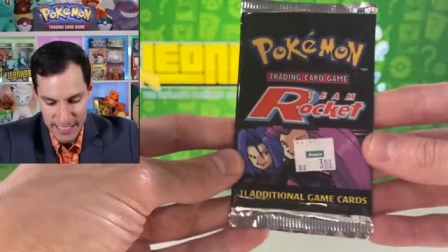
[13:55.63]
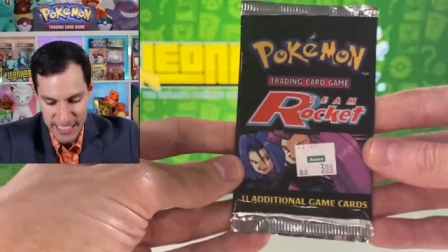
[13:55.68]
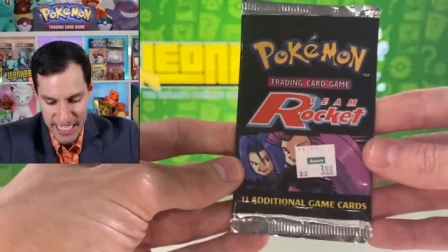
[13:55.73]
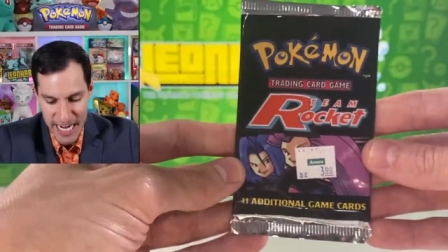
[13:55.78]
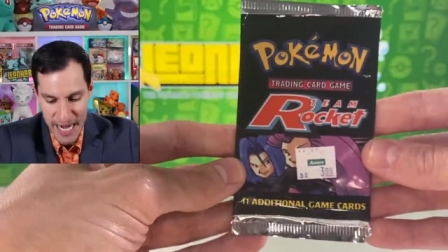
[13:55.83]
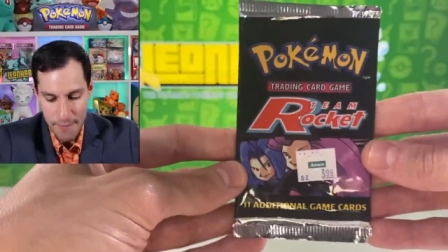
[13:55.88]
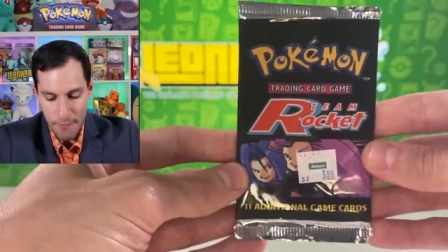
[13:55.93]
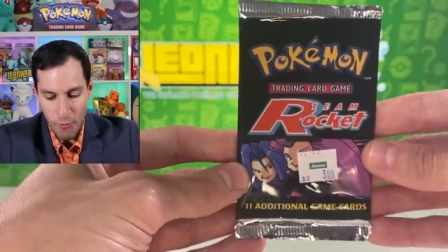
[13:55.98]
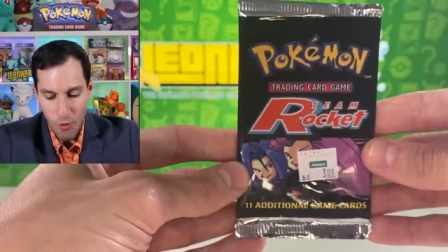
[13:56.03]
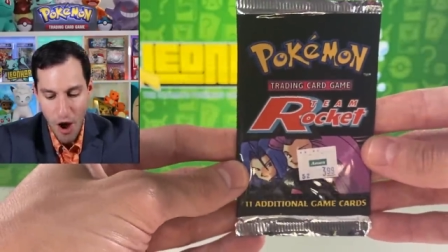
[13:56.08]

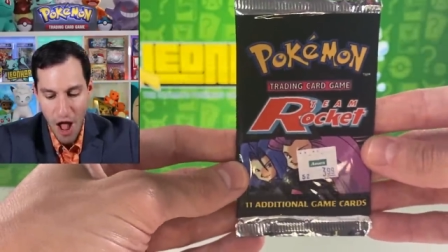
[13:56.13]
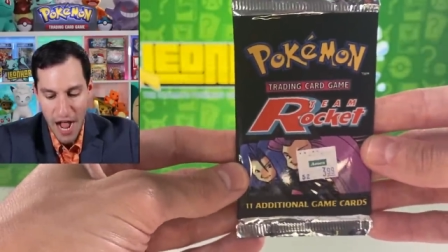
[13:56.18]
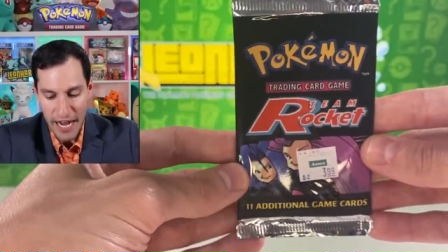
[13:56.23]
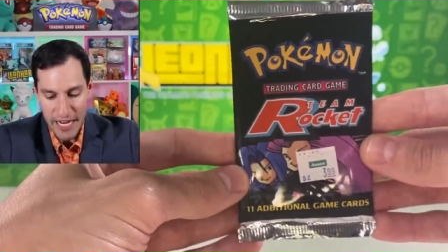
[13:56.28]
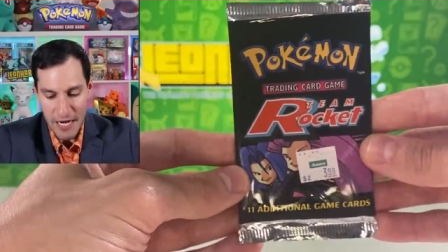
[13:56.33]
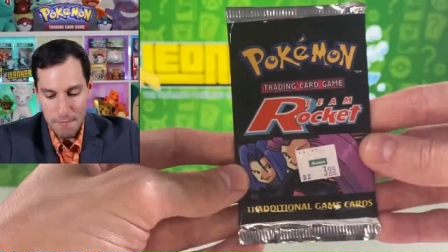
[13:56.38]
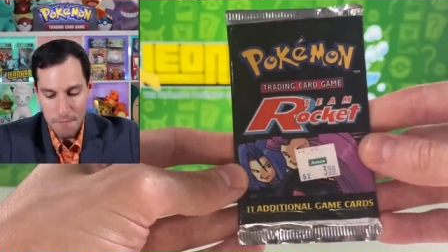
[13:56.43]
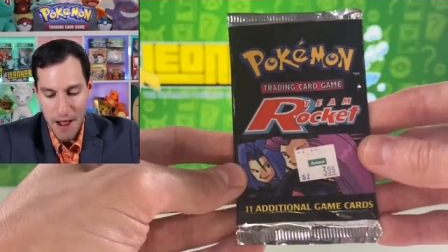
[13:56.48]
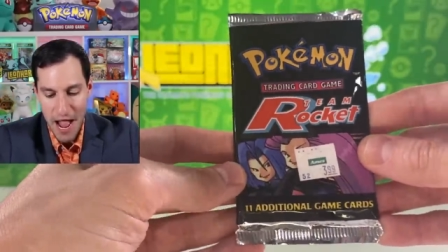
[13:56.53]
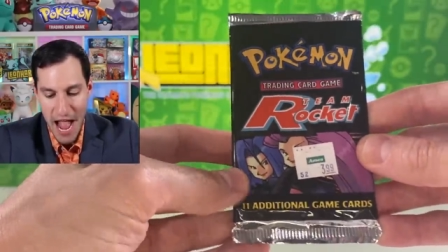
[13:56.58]
Team
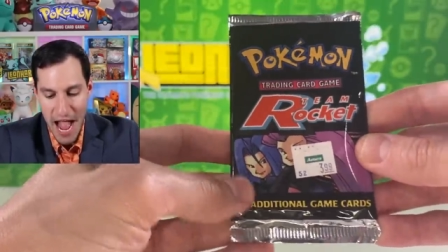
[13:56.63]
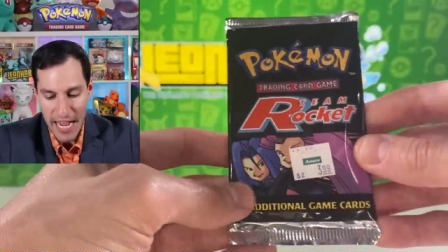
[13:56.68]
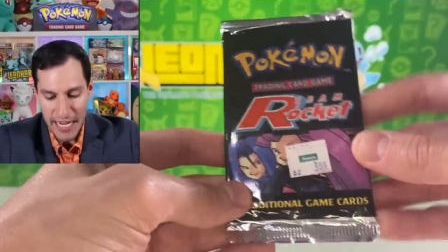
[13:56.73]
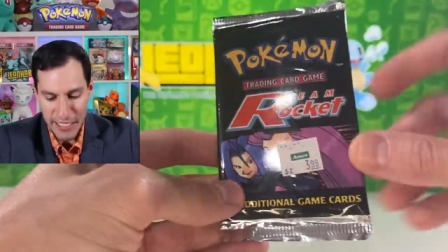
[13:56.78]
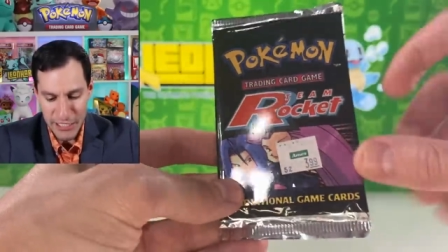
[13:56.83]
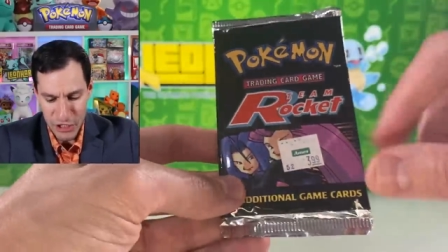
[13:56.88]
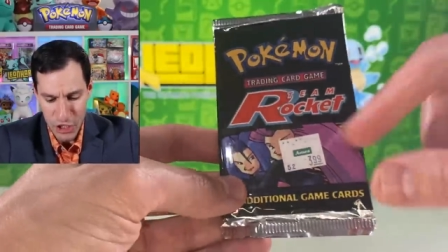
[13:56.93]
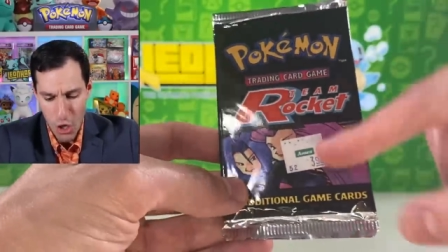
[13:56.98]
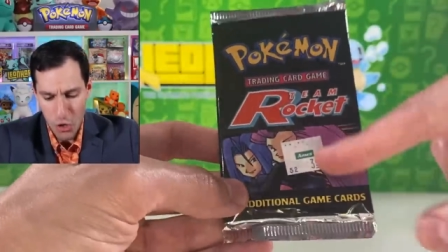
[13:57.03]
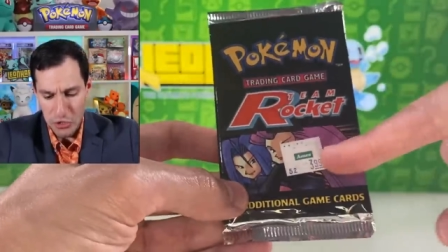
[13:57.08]
Rocket
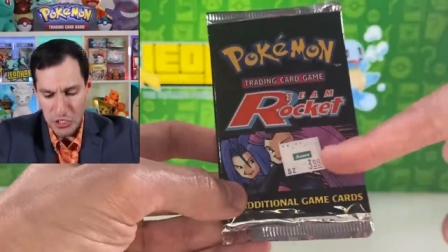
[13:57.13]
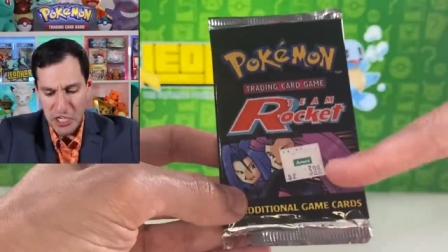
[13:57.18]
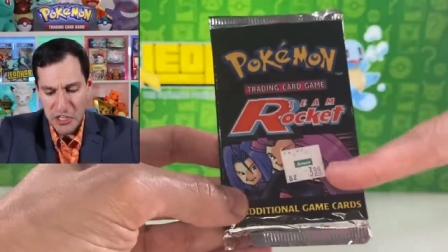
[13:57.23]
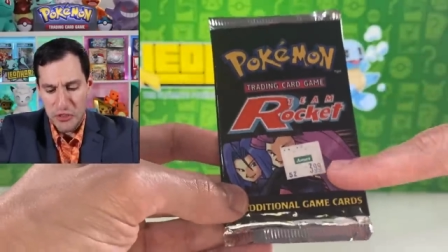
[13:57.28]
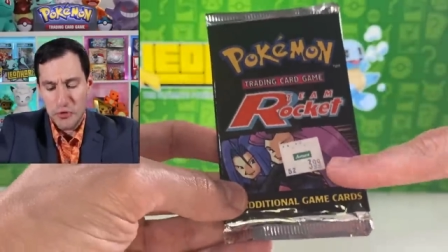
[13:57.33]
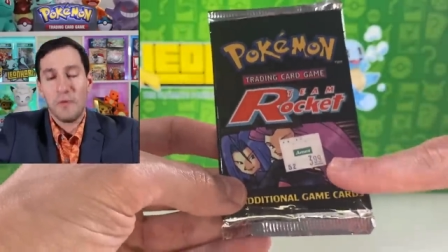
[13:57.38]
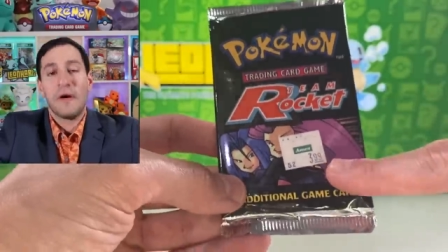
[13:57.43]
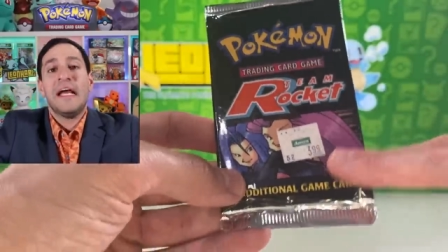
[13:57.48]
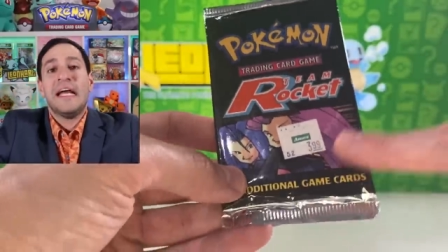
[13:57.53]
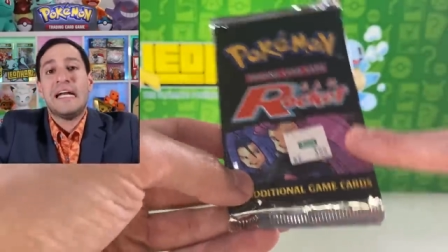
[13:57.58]
pack. It's only
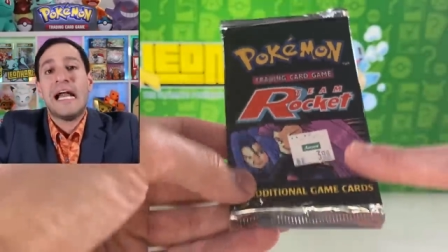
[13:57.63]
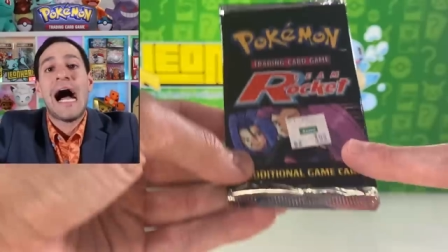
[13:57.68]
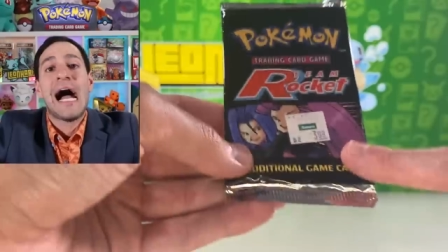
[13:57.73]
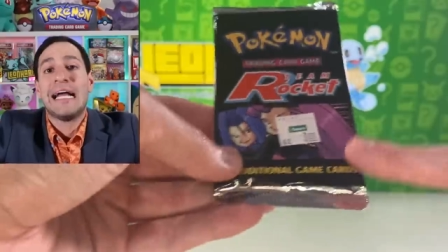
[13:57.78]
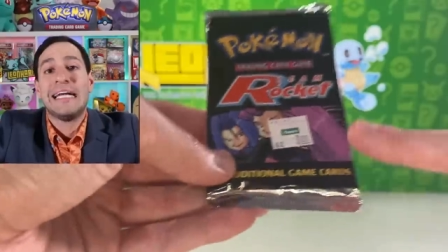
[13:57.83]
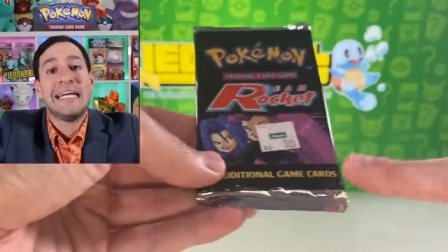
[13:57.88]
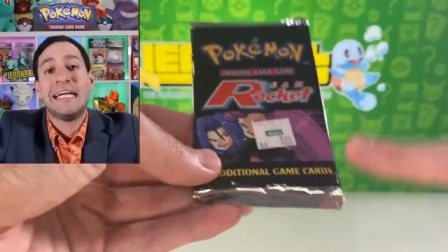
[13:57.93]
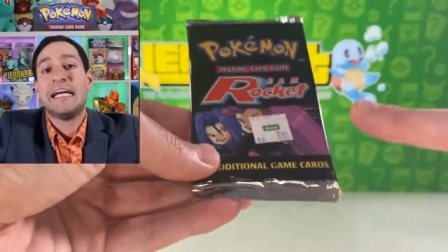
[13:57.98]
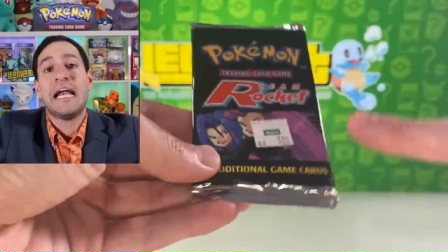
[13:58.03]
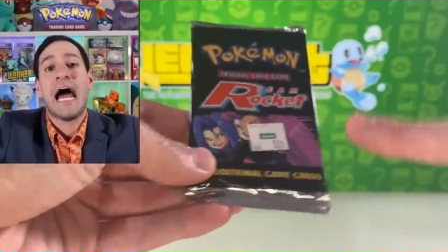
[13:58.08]
three
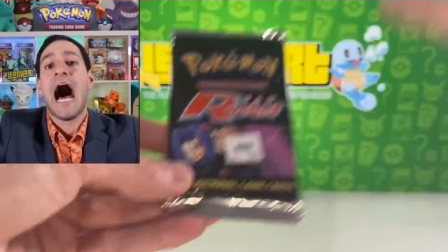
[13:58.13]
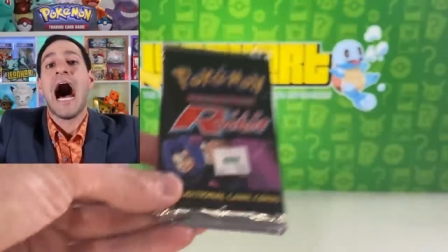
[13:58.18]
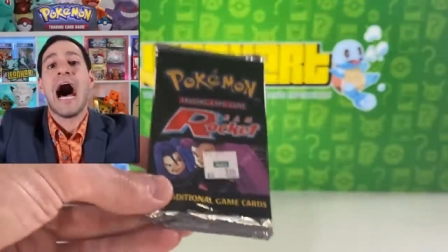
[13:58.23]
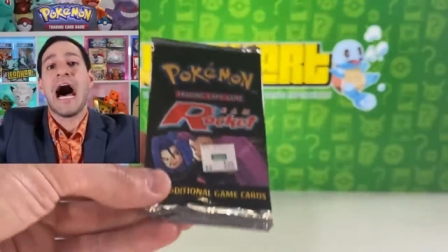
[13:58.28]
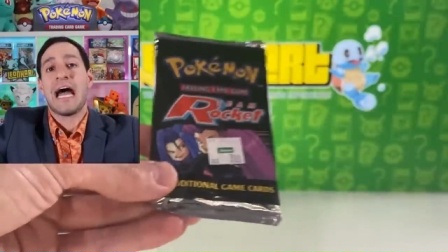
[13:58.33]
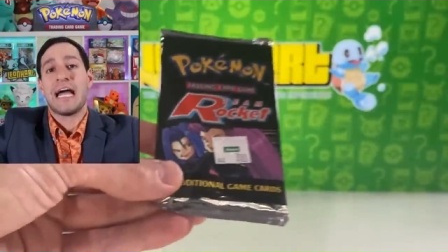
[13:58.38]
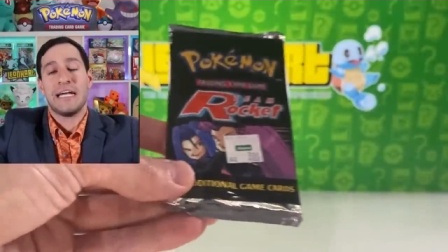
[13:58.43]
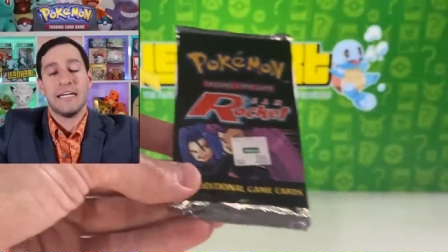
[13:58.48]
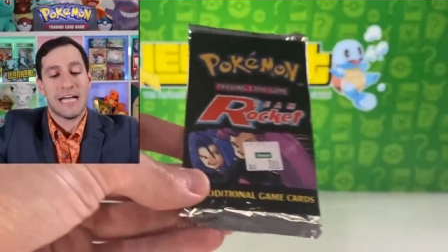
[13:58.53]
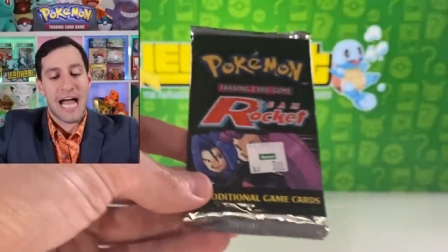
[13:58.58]

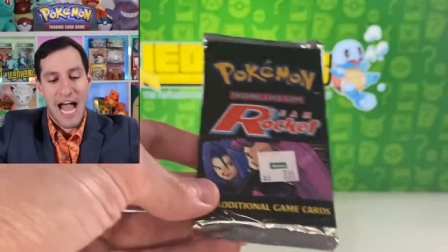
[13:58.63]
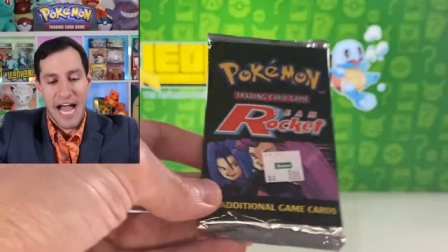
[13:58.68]
ninety-nine.